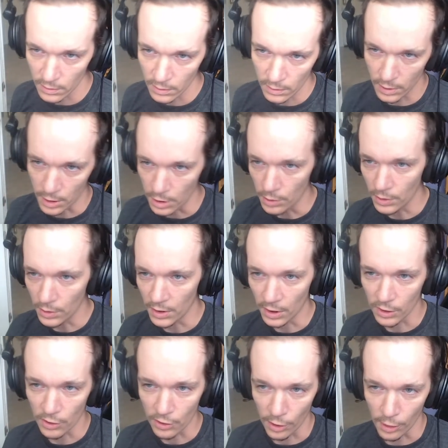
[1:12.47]
using a
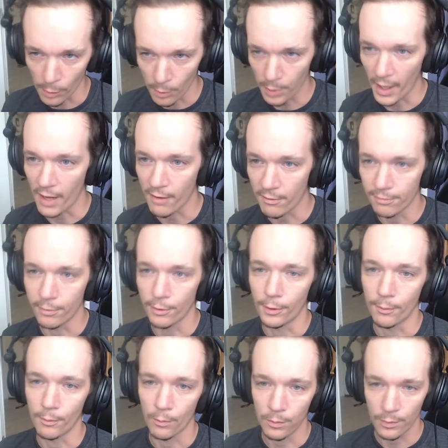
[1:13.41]
certain
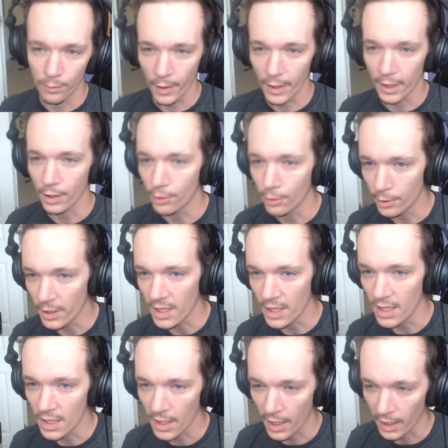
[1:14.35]
platform
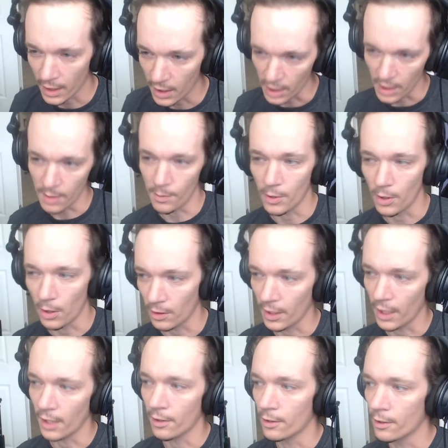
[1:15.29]
regularly, I can keep it all
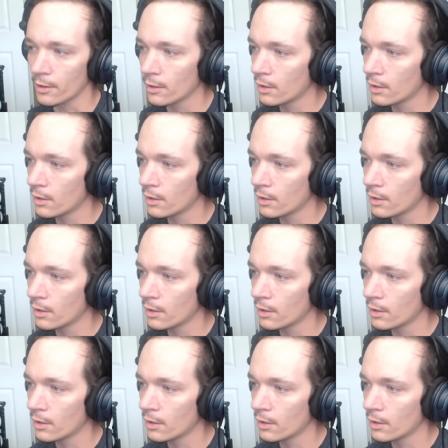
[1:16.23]
together.